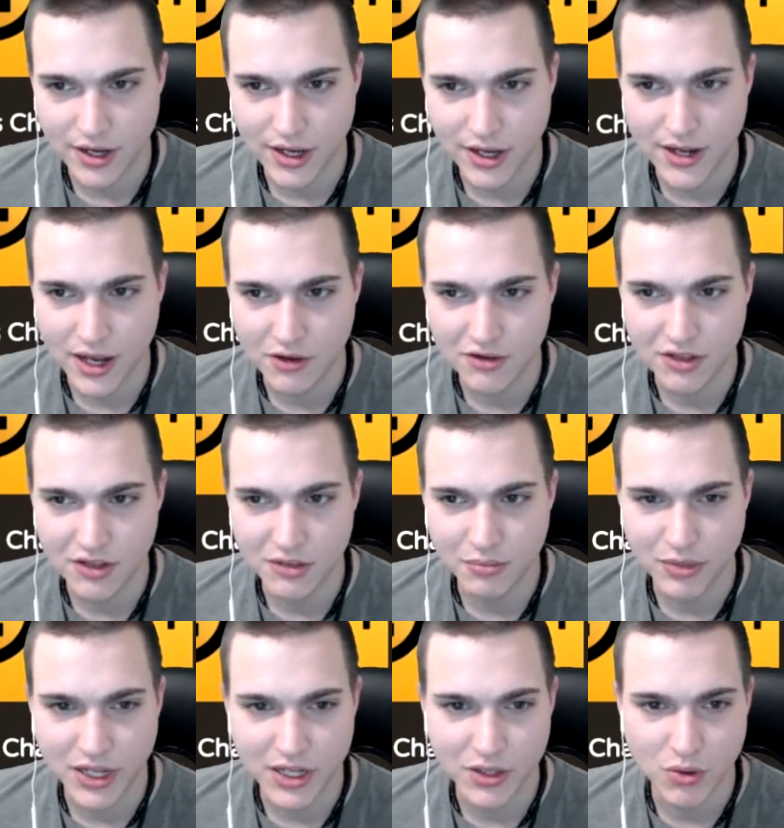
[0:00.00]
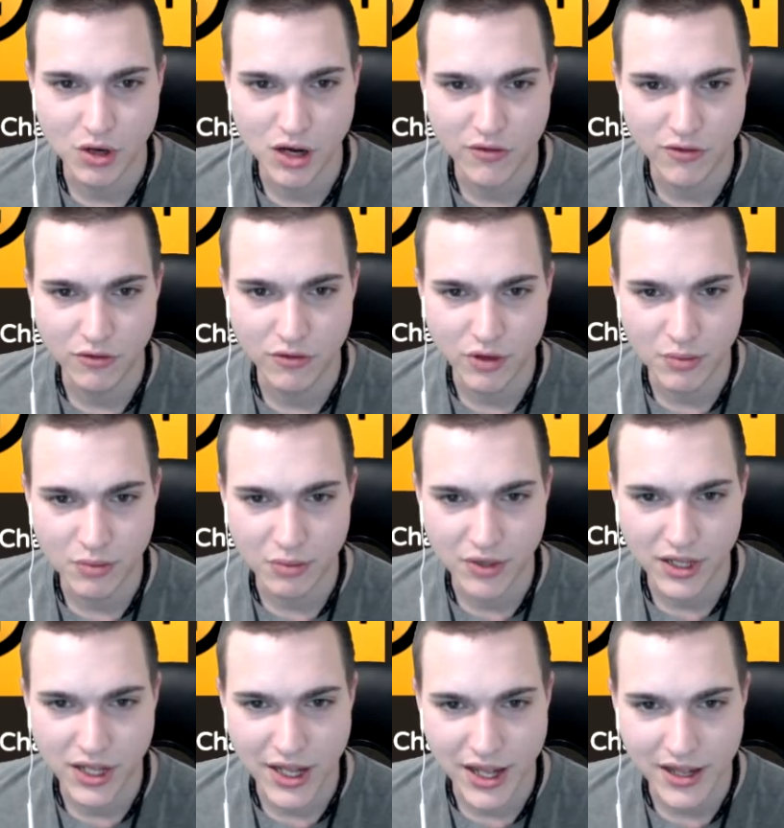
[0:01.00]
announced its plan to offer
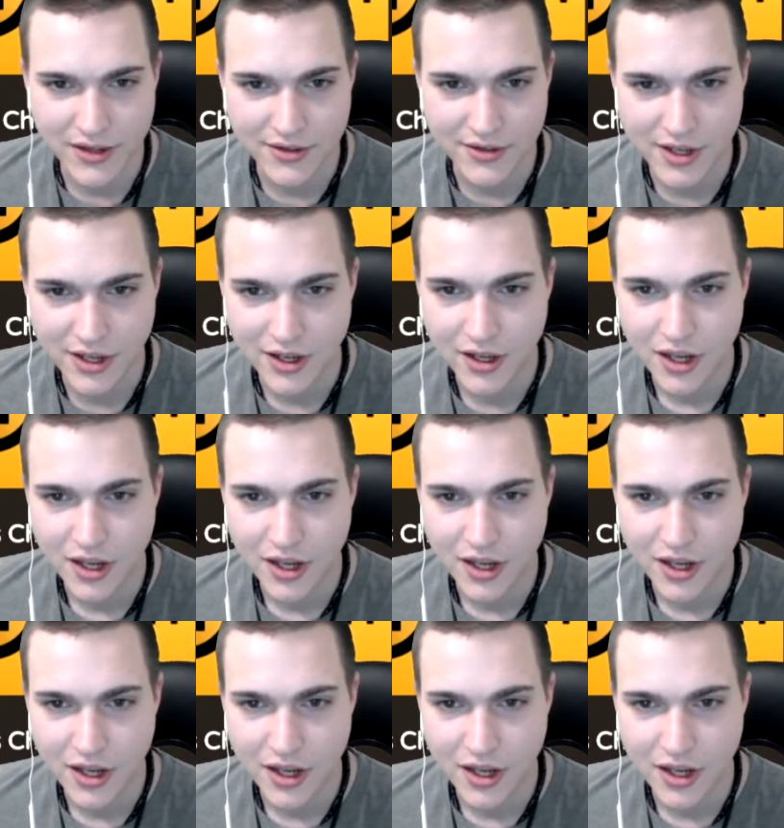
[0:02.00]
Ripple as